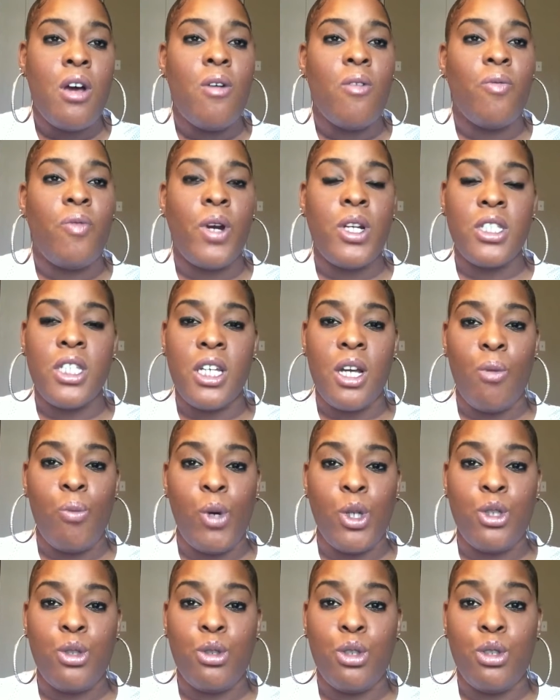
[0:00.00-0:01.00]
first thing I
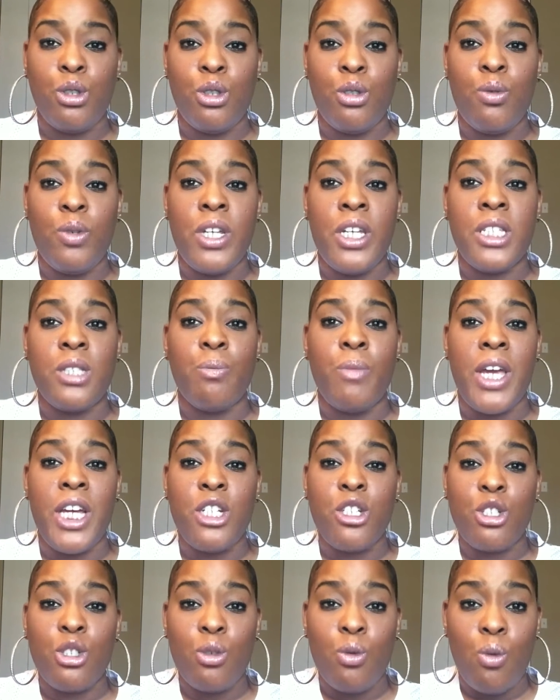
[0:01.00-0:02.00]
want you to do is make
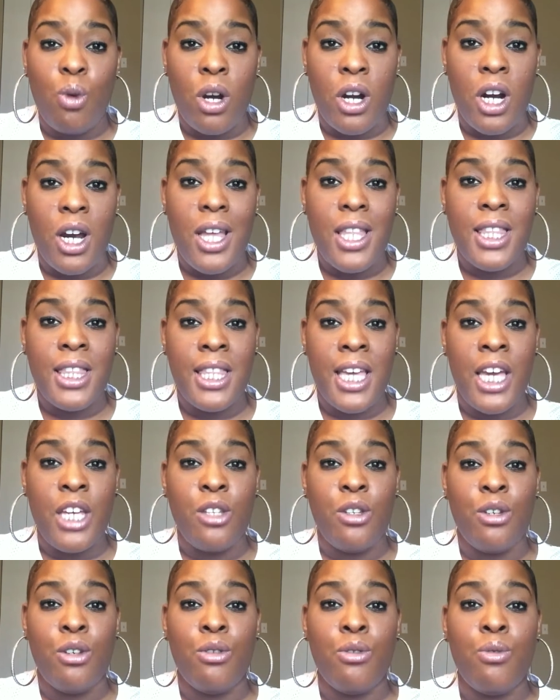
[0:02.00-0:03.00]
sure
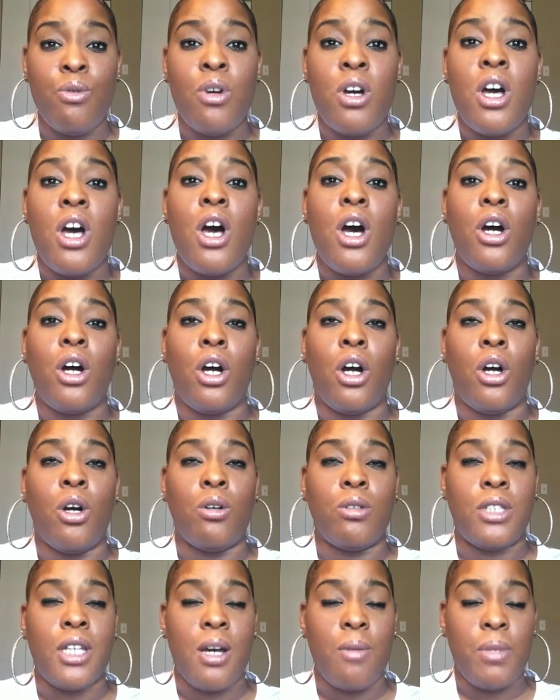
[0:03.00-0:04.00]
that you
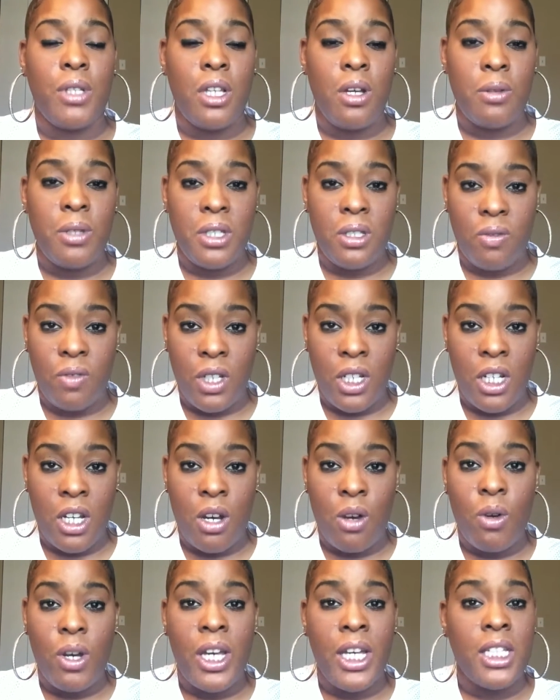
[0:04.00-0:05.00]
go down below this
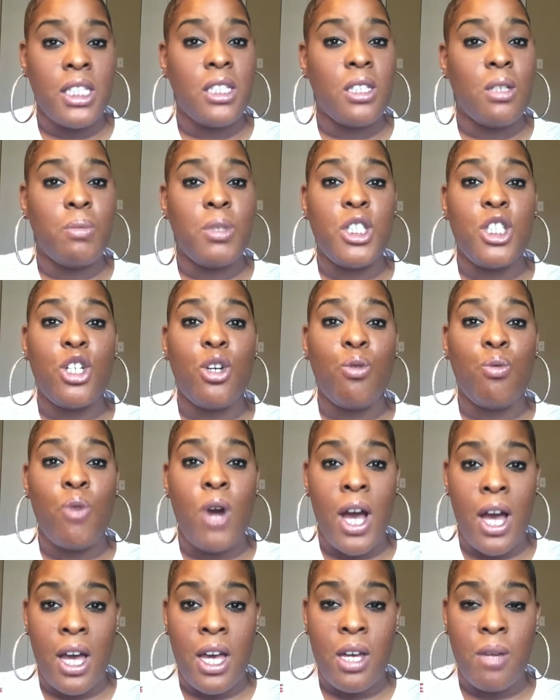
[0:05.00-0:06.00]
video and
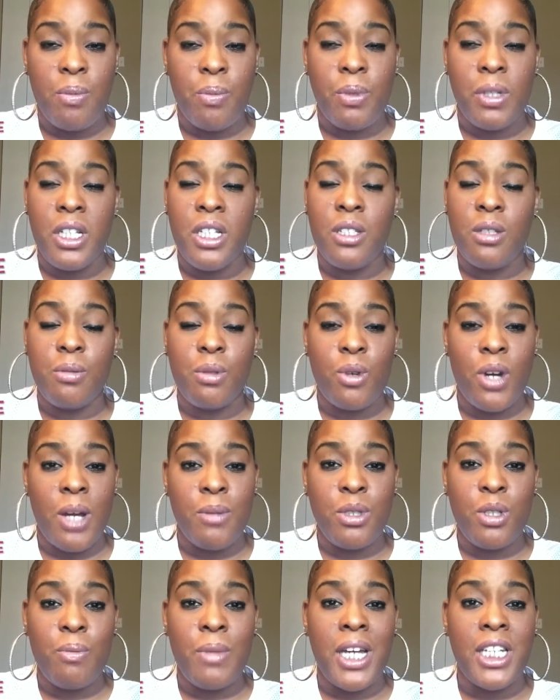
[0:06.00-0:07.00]
subscribe. Please
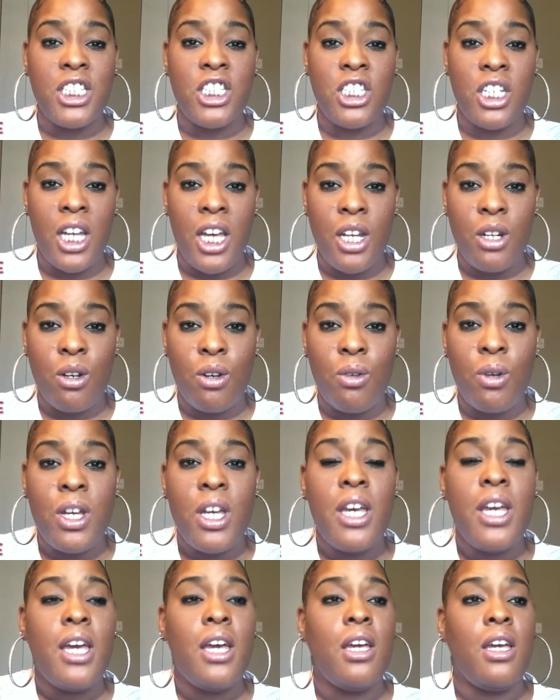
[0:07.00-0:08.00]
subscribe to my channel
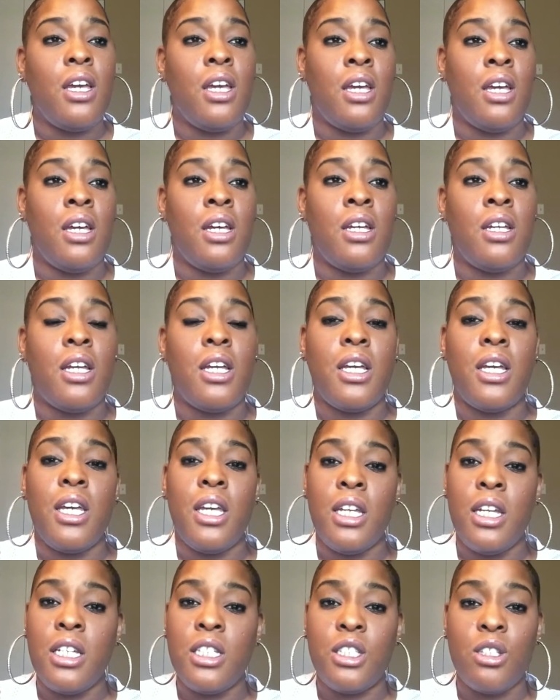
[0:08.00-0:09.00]
and
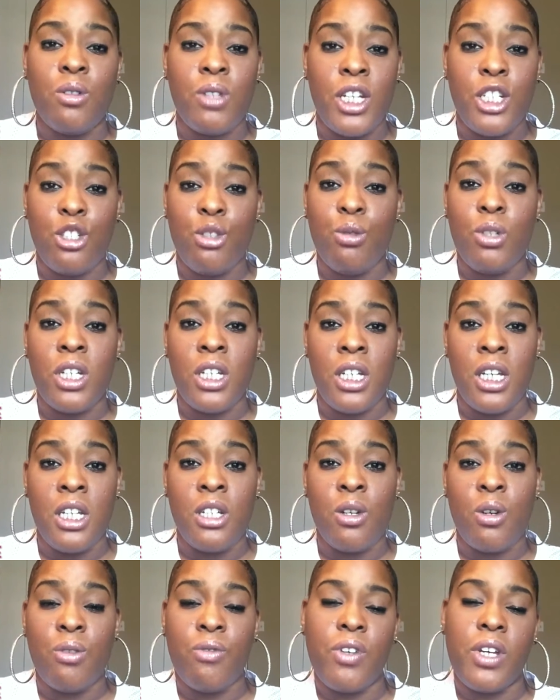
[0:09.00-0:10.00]
hit it so that you can get
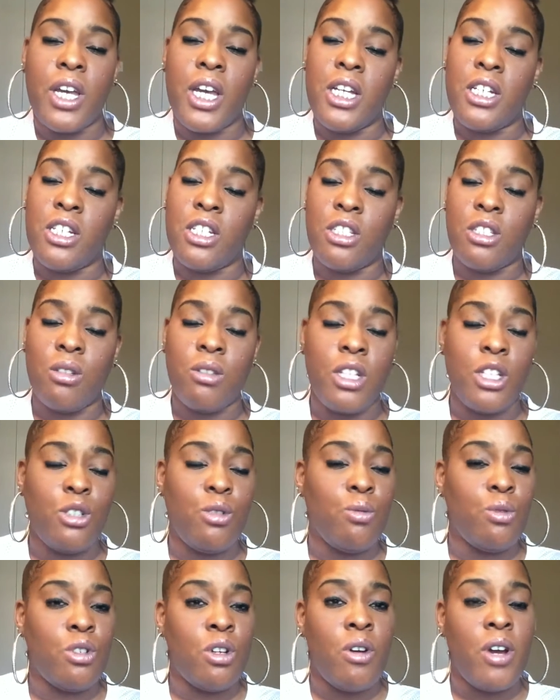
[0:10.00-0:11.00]
notifications so that
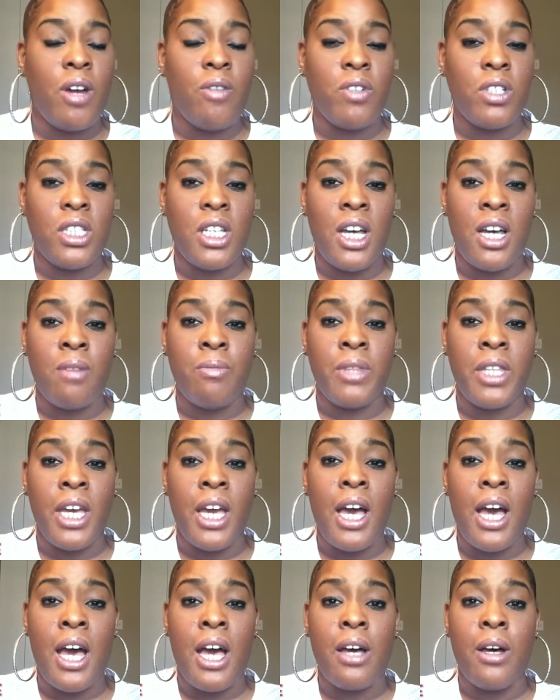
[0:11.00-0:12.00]
you will know every time
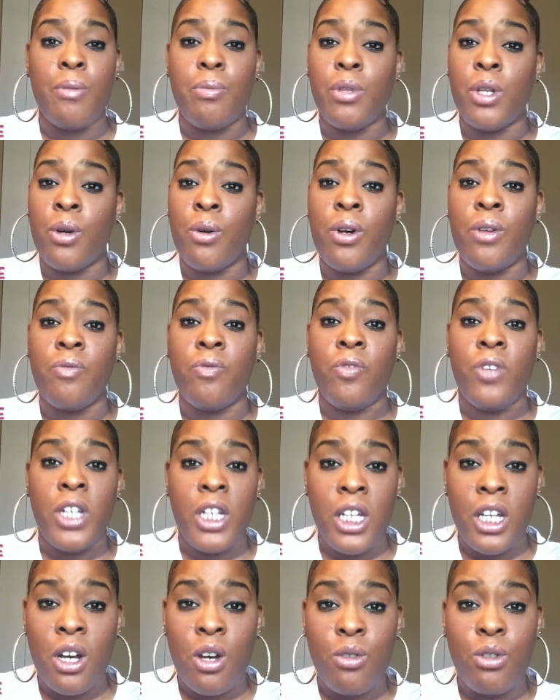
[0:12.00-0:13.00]
that I upload a
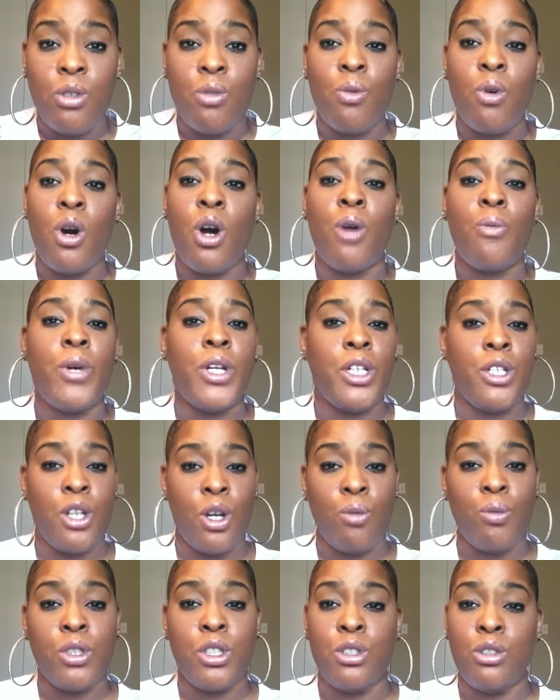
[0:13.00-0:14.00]
video. You already
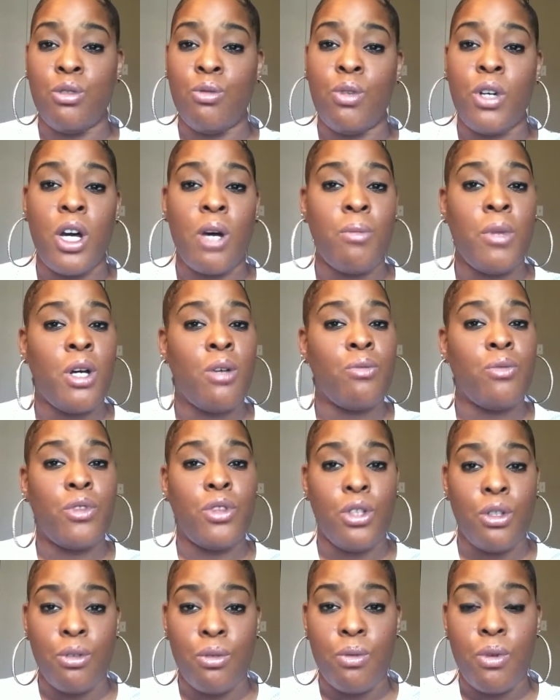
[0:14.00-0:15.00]
know what to do. Come on
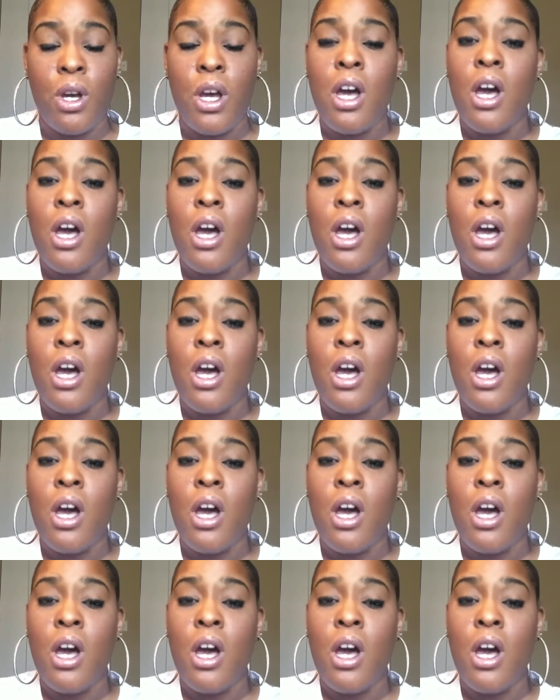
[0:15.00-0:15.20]
through.